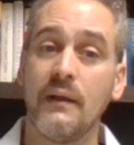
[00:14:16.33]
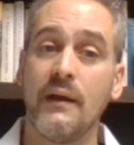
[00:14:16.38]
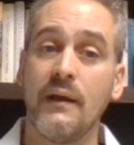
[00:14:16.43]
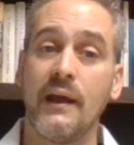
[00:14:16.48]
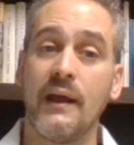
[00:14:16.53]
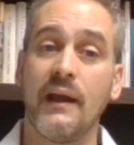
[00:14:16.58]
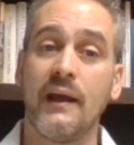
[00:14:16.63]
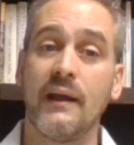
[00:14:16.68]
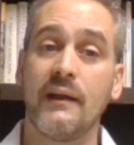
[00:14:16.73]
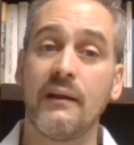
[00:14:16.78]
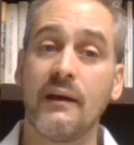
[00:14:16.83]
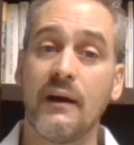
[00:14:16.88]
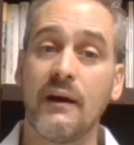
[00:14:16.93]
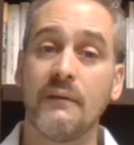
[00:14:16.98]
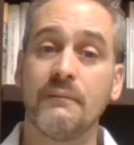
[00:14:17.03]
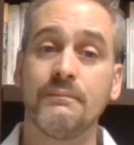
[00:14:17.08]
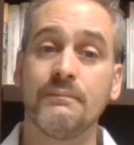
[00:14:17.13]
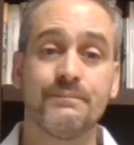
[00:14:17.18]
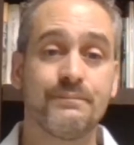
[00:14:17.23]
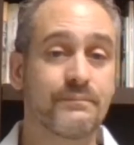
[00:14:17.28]
And
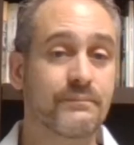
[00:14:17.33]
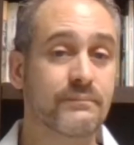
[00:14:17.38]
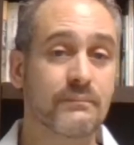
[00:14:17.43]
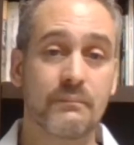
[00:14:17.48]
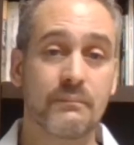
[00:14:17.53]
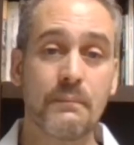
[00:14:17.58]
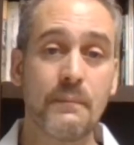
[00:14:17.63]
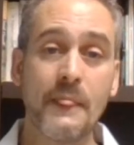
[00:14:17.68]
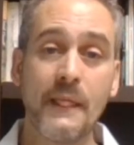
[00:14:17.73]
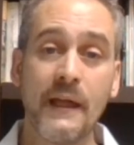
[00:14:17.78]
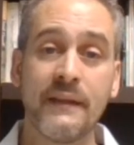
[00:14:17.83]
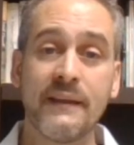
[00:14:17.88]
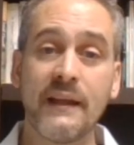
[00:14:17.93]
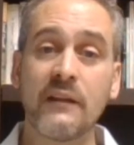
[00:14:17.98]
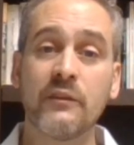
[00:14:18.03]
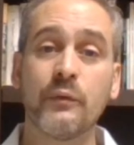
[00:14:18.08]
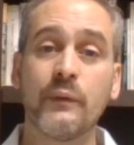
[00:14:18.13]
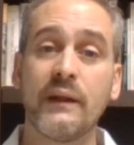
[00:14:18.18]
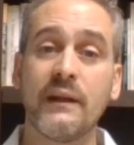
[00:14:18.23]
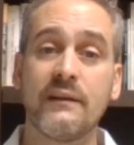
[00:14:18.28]

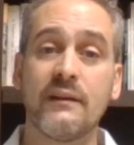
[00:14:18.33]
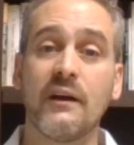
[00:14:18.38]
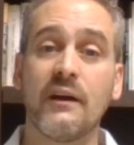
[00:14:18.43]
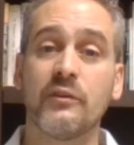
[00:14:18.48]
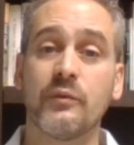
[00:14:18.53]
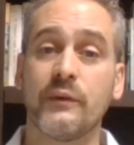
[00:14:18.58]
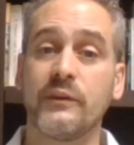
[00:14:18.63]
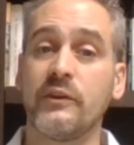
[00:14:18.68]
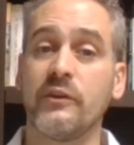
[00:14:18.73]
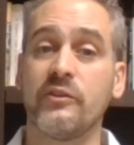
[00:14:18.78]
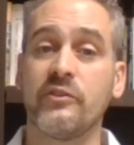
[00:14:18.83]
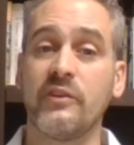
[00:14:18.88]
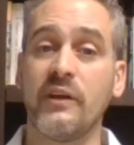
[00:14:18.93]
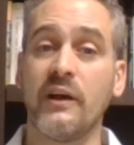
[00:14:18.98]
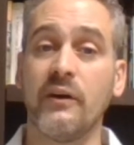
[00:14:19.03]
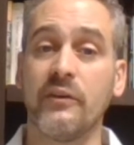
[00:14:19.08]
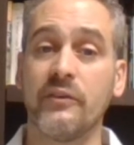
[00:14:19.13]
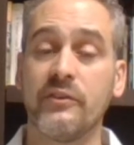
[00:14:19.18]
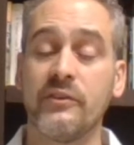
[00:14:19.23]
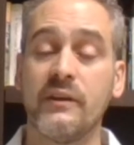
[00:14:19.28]
that's what he does with your
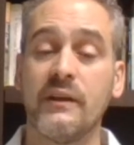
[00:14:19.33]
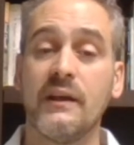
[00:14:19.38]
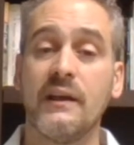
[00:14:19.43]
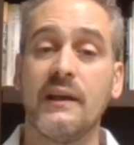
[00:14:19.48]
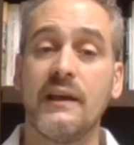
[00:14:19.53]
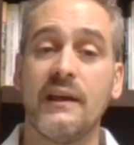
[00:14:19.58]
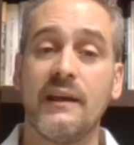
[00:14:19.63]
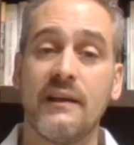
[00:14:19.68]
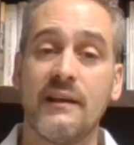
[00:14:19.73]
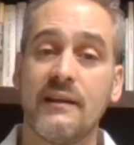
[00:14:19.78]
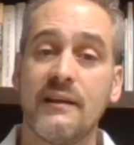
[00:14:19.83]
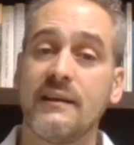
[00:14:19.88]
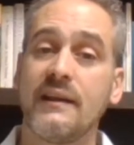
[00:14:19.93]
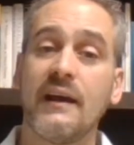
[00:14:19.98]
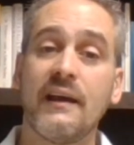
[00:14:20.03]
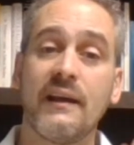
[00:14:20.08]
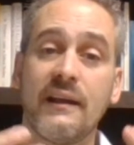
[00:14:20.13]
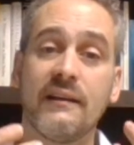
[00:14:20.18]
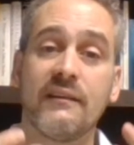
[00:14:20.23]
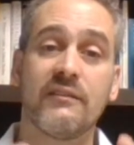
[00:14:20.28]
cells.
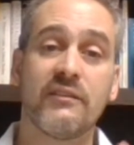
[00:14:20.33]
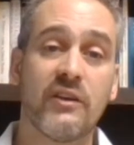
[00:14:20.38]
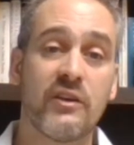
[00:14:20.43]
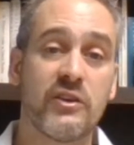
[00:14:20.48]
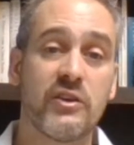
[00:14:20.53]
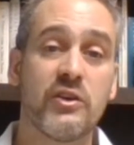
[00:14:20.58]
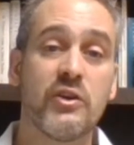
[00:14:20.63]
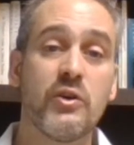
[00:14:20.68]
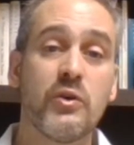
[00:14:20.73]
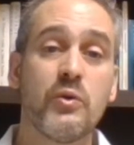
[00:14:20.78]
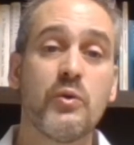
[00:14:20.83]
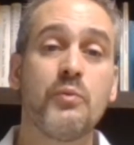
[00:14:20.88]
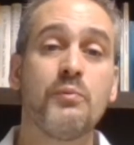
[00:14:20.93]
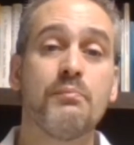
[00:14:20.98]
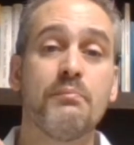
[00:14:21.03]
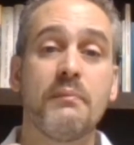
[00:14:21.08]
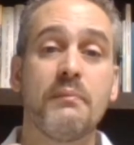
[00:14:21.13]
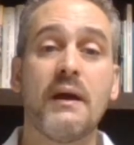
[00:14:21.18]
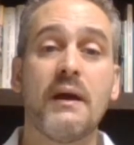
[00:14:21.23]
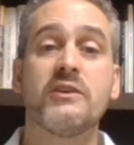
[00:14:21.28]
And so you
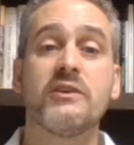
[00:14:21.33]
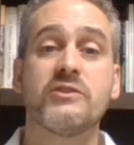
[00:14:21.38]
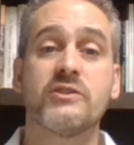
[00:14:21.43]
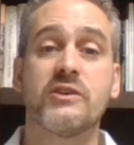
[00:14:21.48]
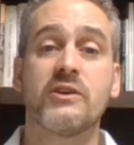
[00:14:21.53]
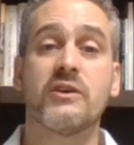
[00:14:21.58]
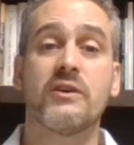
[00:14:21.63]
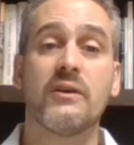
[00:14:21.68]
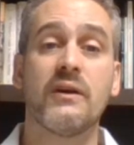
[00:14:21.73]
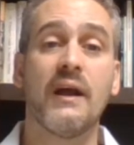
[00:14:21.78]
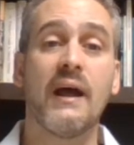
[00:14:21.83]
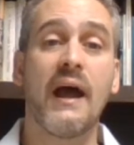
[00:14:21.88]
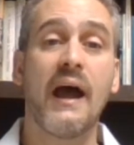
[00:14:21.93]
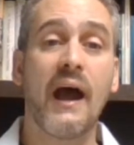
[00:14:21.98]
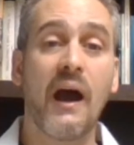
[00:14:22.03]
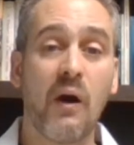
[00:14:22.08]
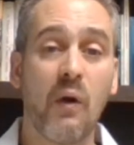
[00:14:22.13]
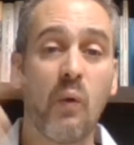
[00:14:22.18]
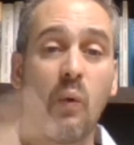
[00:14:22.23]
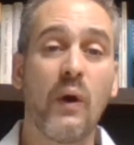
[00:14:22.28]
measure
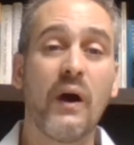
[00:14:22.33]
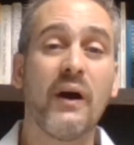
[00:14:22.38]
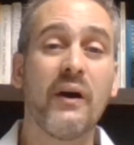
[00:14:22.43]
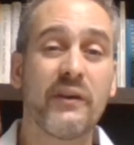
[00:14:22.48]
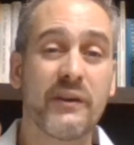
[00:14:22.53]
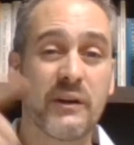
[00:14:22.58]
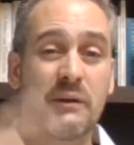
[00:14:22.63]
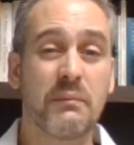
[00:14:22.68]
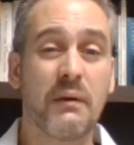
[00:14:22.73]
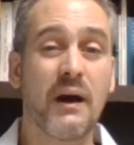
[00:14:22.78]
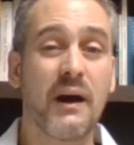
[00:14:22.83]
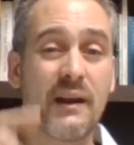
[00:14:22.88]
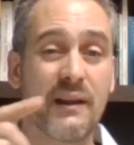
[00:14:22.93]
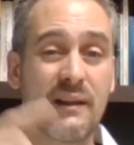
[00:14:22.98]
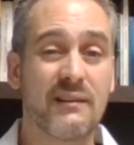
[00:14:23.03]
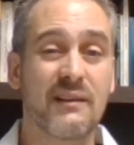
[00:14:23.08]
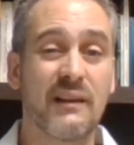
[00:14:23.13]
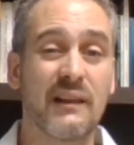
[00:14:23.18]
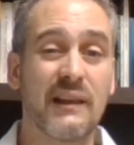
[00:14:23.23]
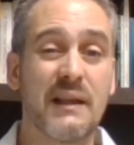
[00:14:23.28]
how well your body
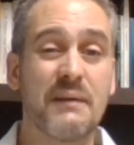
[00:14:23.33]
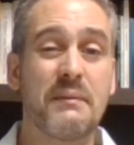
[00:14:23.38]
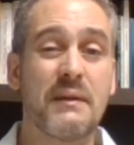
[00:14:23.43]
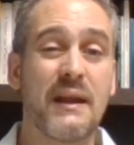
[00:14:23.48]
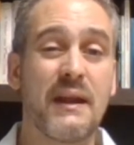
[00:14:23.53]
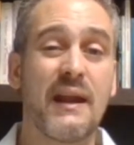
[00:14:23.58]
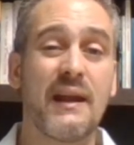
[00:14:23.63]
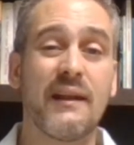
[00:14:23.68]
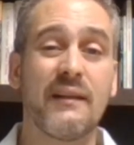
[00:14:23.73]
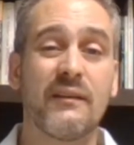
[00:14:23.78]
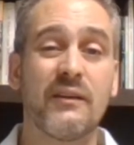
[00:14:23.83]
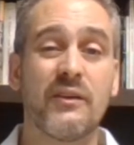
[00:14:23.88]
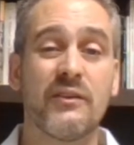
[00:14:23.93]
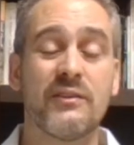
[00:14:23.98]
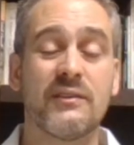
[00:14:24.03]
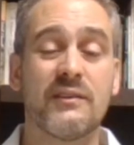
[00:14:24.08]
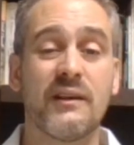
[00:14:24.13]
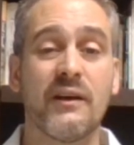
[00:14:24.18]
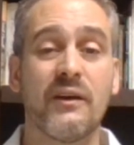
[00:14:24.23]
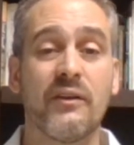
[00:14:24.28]
is eliminating
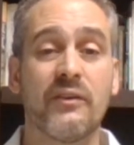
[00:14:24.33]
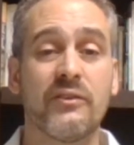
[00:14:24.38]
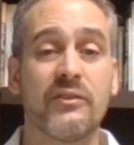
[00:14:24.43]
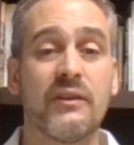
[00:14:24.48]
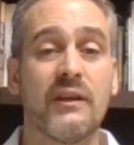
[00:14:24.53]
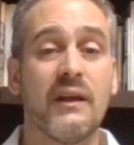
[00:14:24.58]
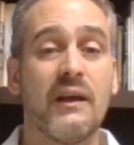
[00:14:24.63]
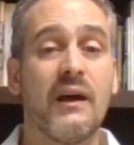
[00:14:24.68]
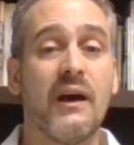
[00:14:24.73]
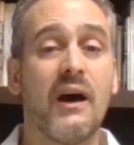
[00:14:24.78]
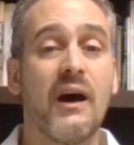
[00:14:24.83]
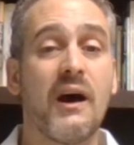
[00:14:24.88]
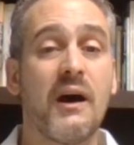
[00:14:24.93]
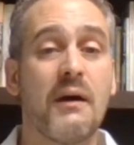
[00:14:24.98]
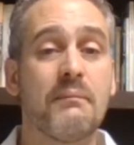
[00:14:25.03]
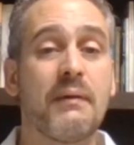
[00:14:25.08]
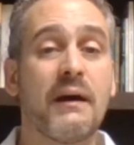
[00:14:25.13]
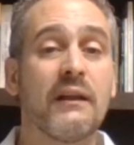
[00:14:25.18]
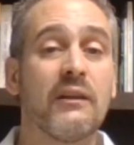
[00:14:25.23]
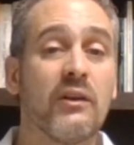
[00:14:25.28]
those cells
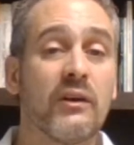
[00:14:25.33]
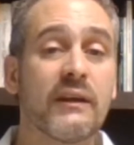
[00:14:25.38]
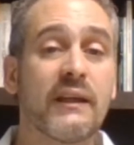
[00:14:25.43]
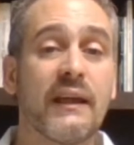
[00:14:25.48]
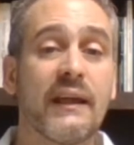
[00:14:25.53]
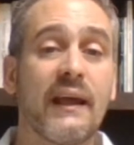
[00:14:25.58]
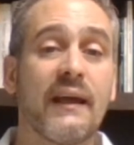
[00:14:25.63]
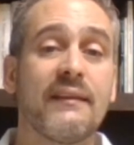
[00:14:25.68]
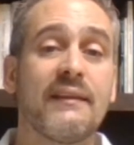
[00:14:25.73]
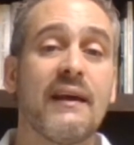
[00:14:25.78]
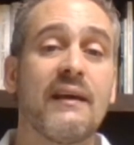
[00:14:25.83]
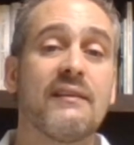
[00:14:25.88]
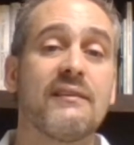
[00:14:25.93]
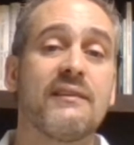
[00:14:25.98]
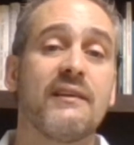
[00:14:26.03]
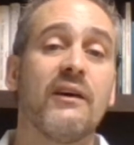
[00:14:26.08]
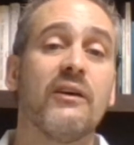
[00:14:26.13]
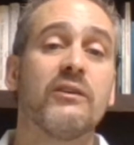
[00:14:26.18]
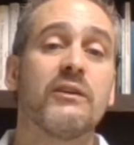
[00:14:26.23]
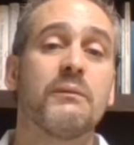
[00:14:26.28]
by looking at that
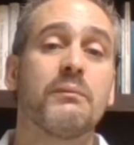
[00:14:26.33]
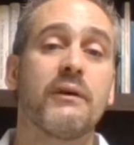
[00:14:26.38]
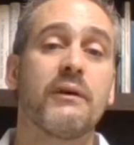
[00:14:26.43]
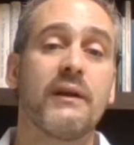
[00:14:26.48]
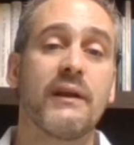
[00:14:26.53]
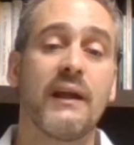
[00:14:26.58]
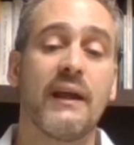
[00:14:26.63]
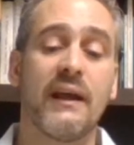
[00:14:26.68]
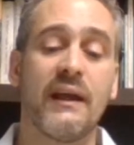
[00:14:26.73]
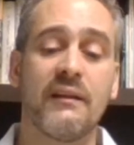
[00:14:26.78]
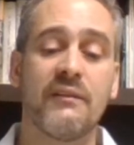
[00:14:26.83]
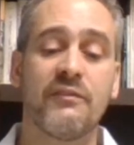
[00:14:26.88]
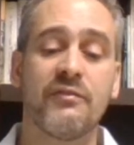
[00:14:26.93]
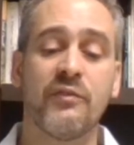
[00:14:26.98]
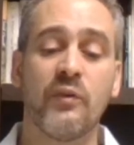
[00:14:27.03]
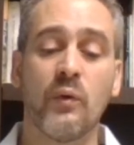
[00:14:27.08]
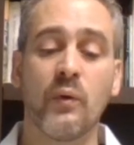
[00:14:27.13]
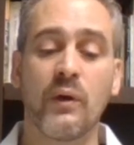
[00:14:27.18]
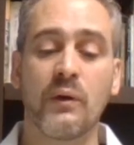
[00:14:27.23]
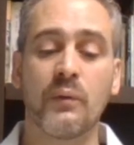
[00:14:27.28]
cell debris. And
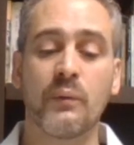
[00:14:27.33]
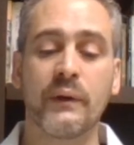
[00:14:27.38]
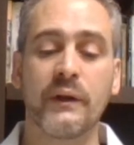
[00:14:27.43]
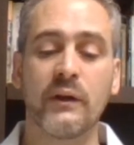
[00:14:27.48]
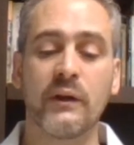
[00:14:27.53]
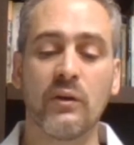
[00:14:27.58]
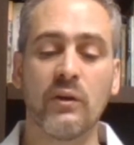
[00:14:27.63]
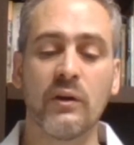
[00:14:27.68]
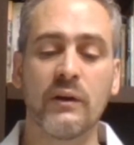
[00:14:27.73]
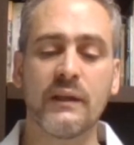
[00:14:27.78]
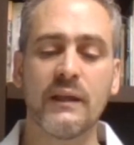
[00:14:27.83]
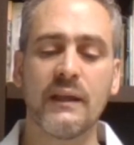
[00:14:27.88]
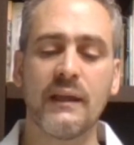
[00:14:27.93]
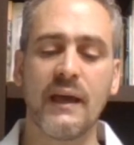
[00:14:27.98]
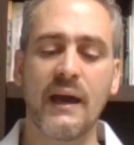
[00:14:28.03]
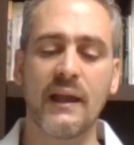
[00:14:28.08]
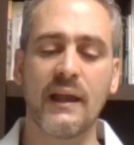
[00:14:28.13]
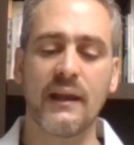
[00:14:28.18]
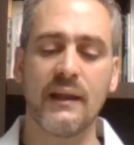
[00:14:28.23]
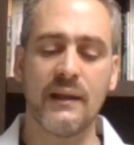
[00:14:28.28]
for when you're looking
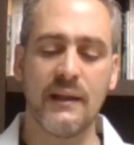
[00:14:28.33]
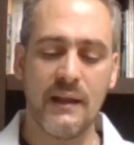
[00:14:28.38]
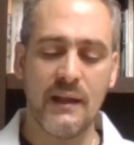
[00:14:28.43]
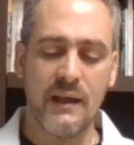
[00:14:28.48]
at it,